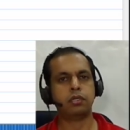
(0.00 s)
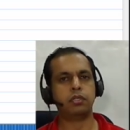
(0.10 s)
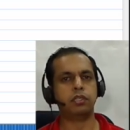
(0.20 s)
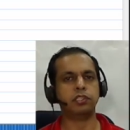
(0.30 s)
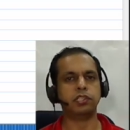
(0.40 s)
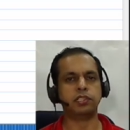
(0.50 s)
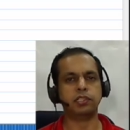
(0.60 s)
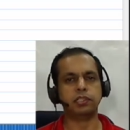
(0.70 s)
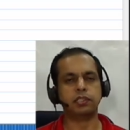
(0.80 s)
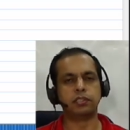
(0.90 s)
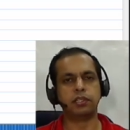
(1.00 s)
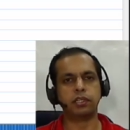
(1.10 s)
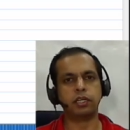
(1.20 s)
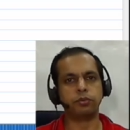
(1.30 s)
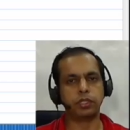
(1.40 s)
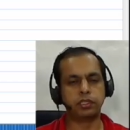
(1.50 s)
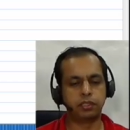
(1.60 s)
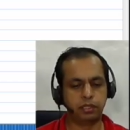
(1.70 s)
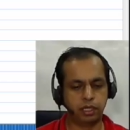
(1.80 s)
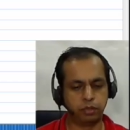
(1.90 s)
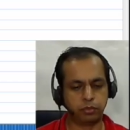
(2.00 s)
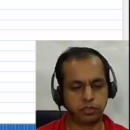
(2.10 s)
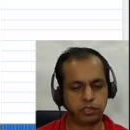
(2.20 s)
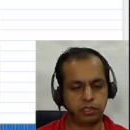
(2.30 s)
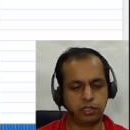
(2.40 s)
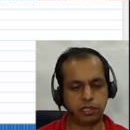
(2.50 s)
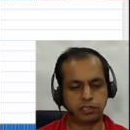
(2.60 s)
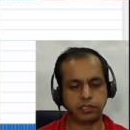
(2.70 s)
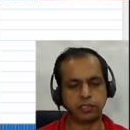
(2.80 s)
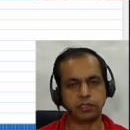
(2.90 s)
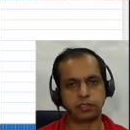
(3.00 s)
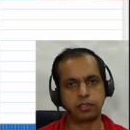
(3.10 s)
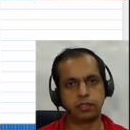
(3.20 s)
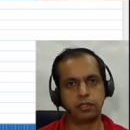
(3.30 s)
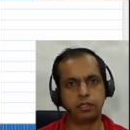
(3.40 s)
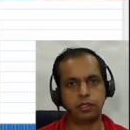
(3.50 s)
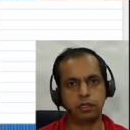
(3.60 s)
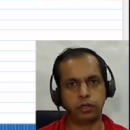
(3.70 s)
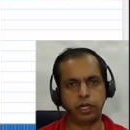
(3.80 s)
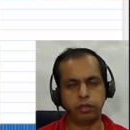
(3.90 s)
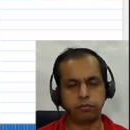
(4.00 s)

This is the circuit with NMOS transistors. Okay.